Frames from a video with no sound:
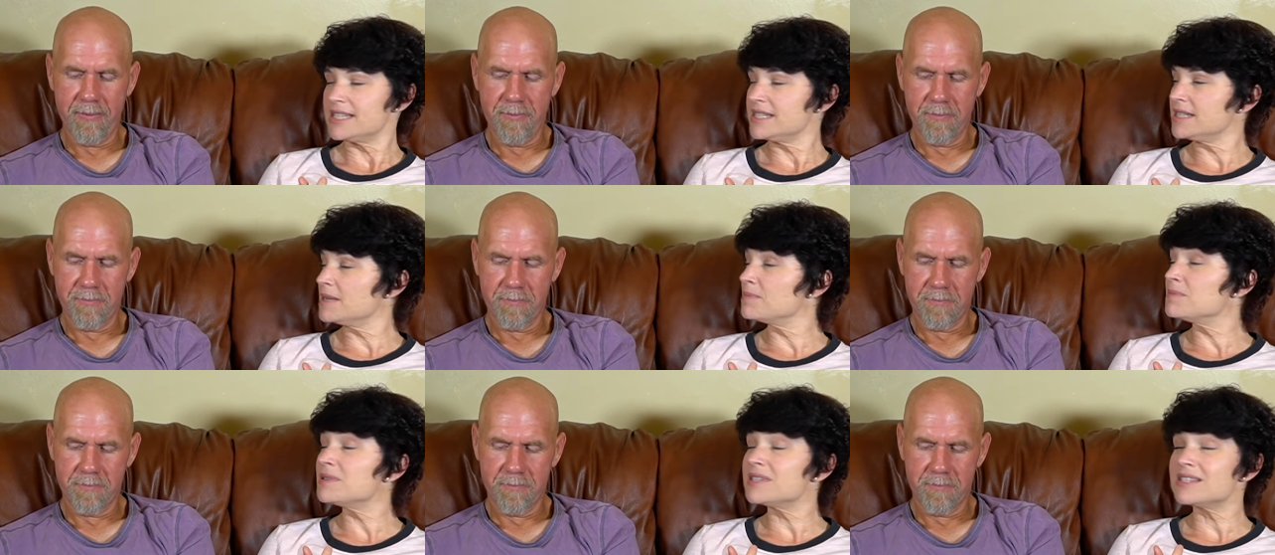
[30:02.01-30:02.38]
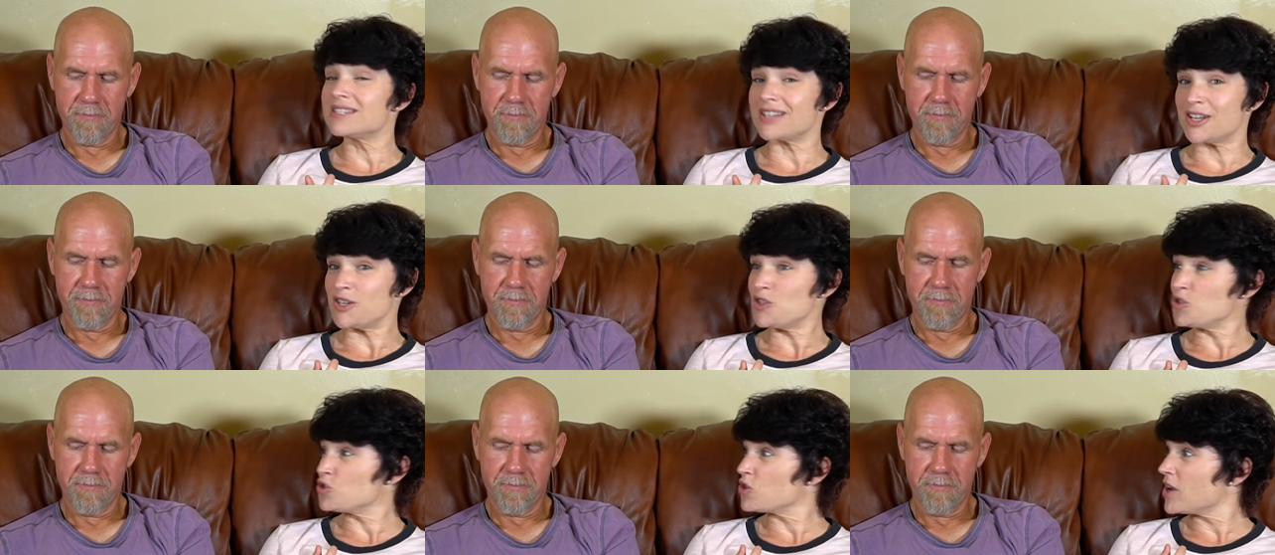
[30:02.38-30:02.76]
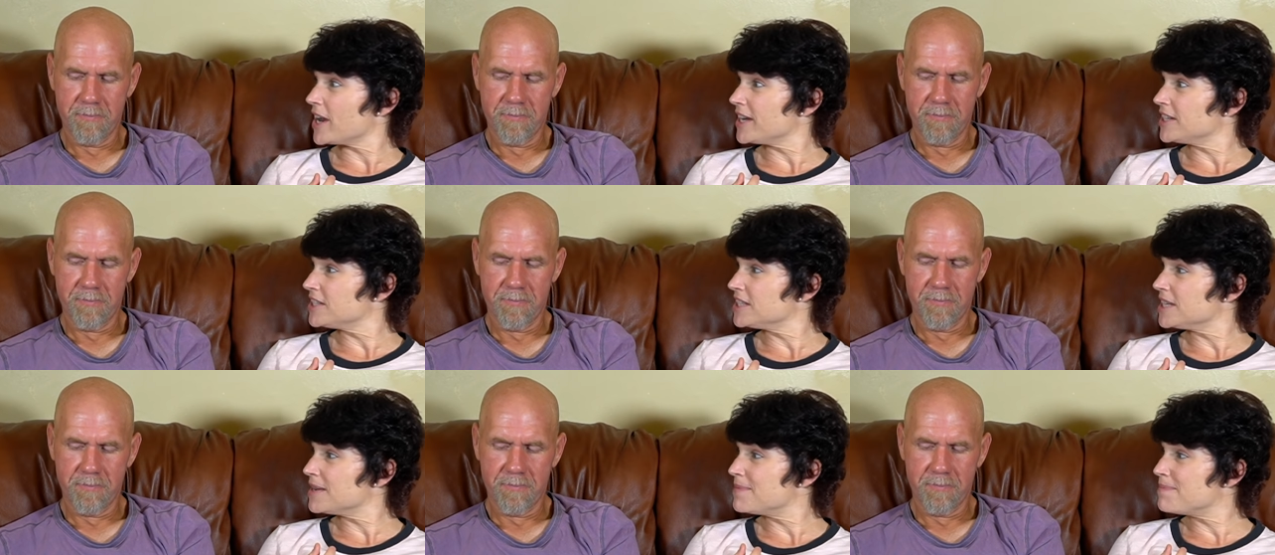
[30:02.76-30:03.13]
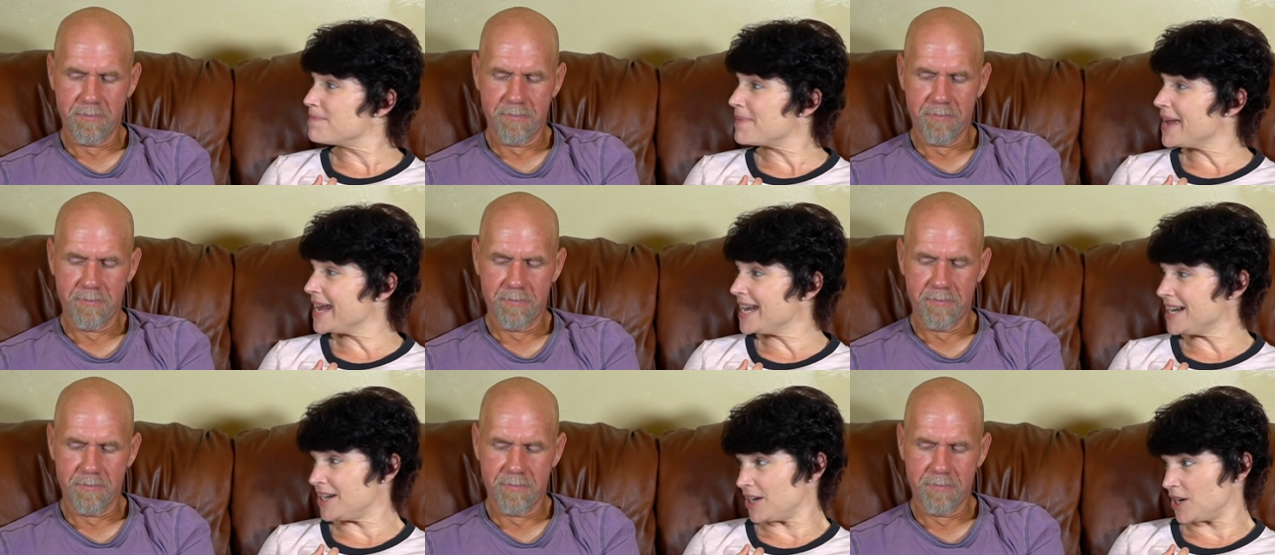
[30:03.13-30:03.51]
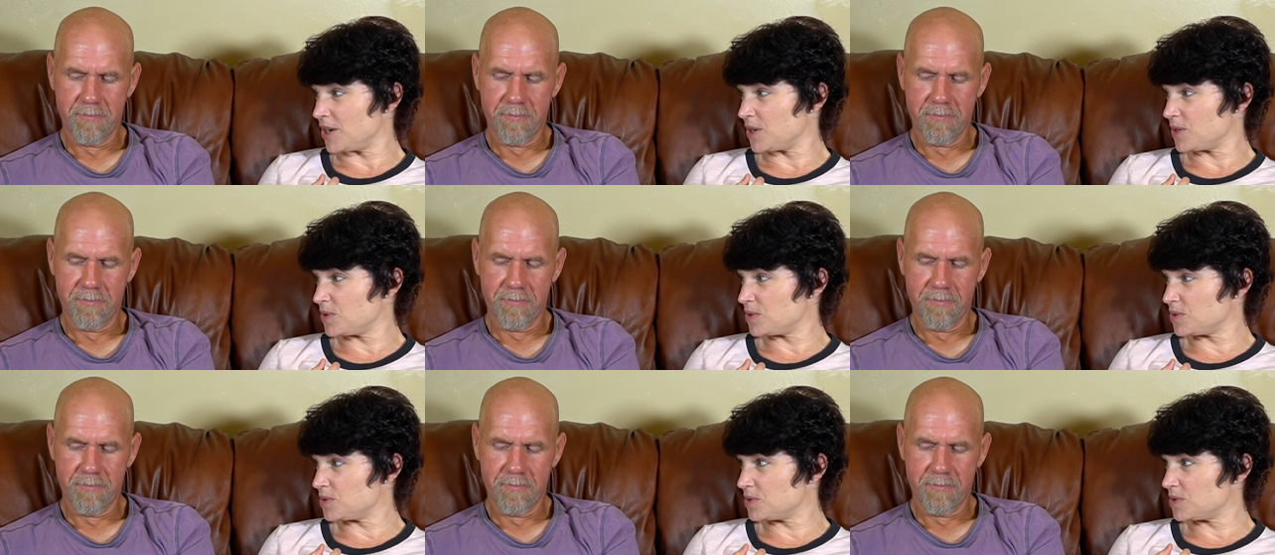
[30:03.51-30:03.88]
Speaker 1: Some sun-dried
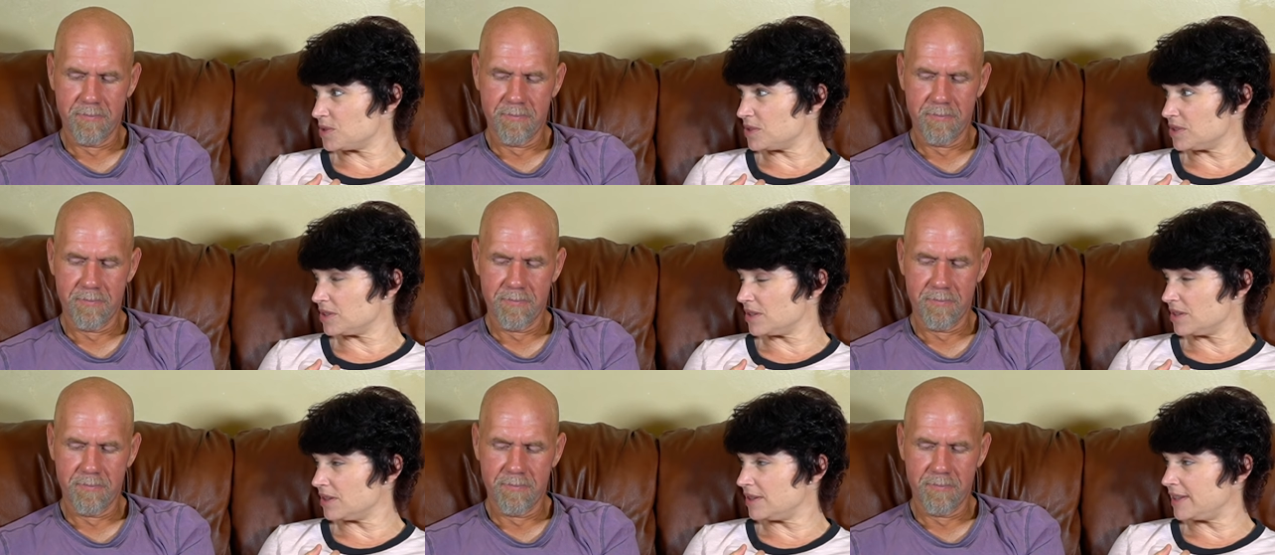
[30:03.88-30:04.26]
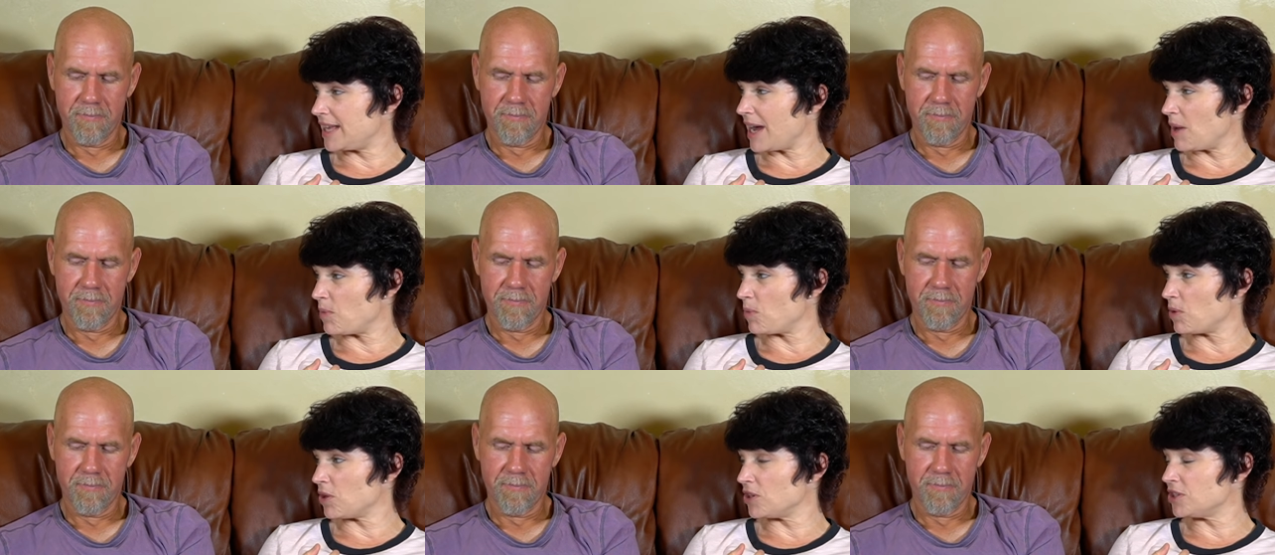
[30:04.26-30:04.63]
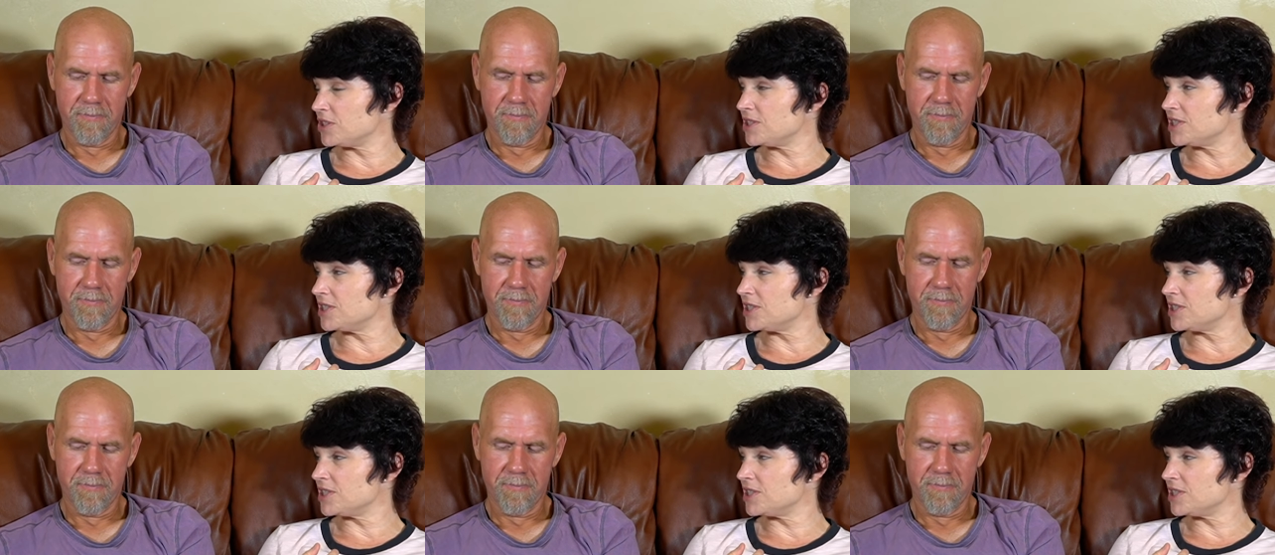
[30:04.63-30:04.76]
tomatoes that were